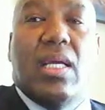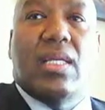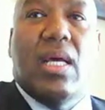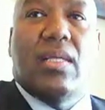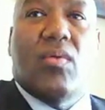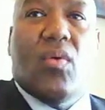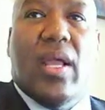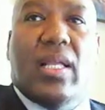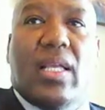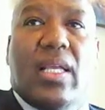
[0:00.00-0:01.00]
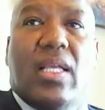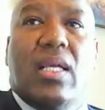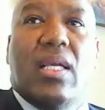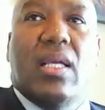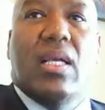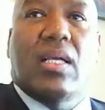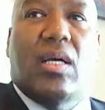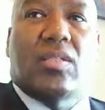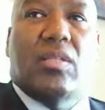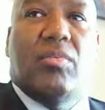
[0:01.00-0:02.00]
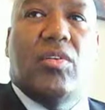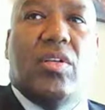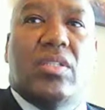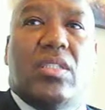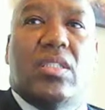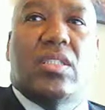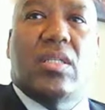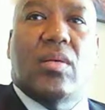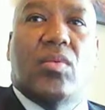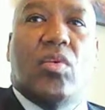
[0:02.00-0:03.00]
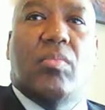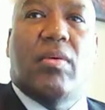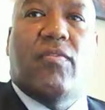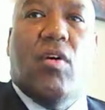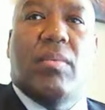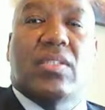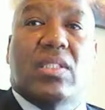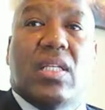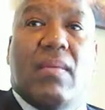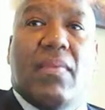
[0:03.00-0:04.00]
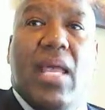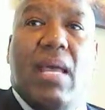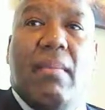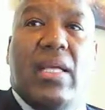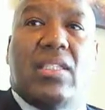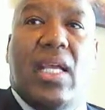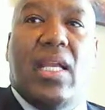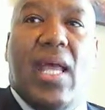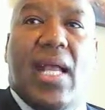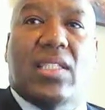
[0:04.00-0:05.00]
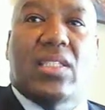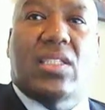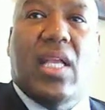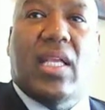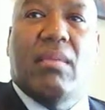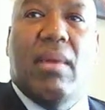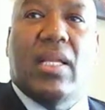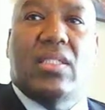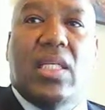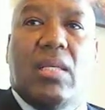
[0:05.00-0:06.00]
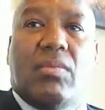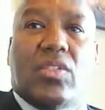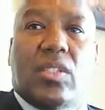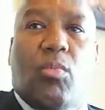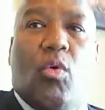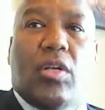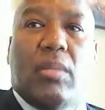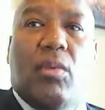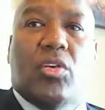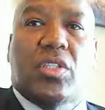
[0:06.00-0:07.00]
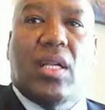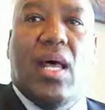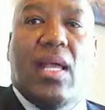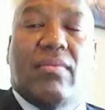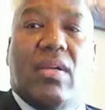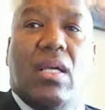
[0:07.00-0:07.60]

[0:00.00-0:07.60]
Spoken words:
that directly contributed to the group performance and maintain actions taken by the team to support the emotional life